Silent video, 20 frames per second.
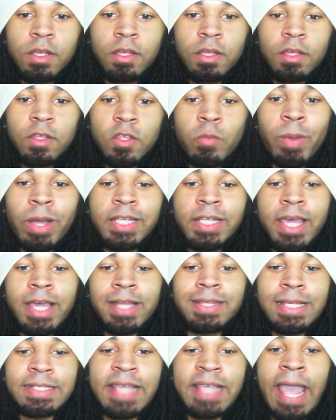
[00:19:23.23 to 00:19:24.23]
You about to
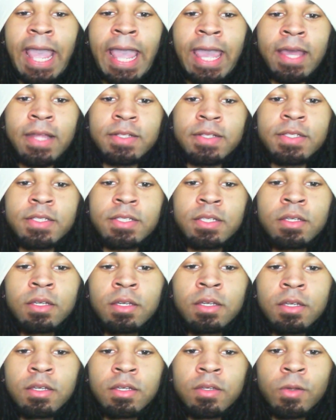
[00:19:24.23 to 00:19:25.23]
get these hands!
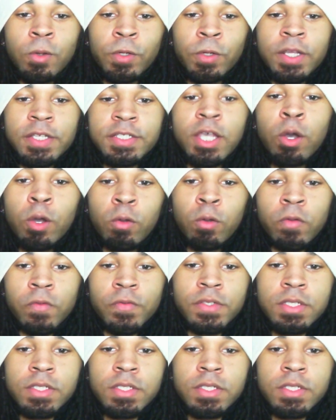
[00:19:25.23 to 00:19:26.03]
Or these hooves!